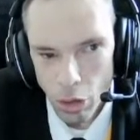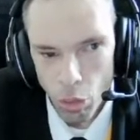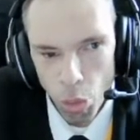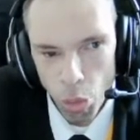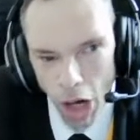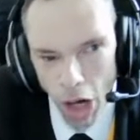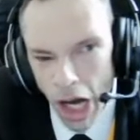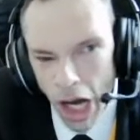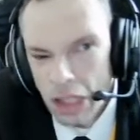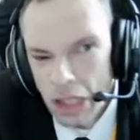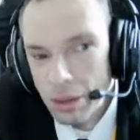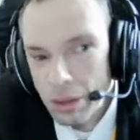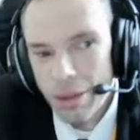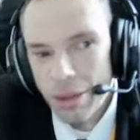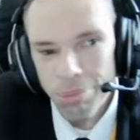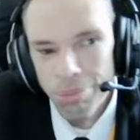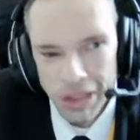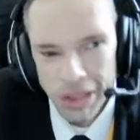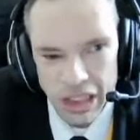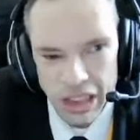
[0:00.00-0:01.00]
Why?
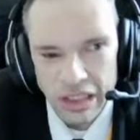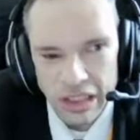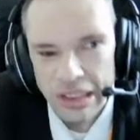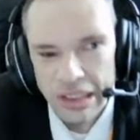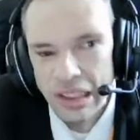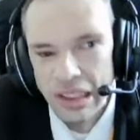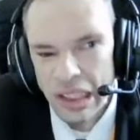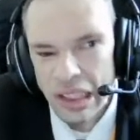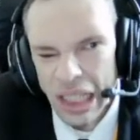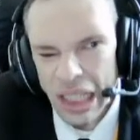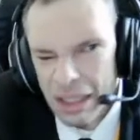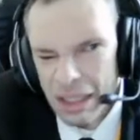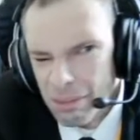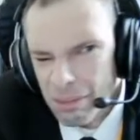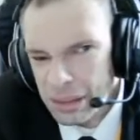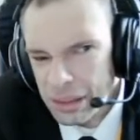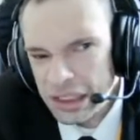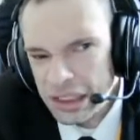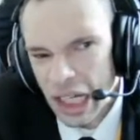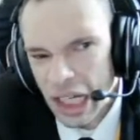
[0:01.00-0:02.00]
Because end
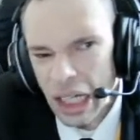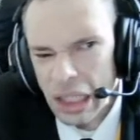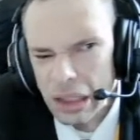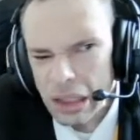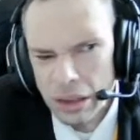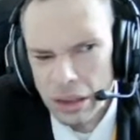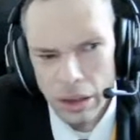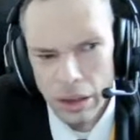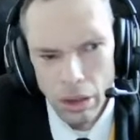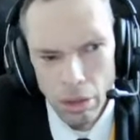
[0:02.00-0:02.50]
of the day,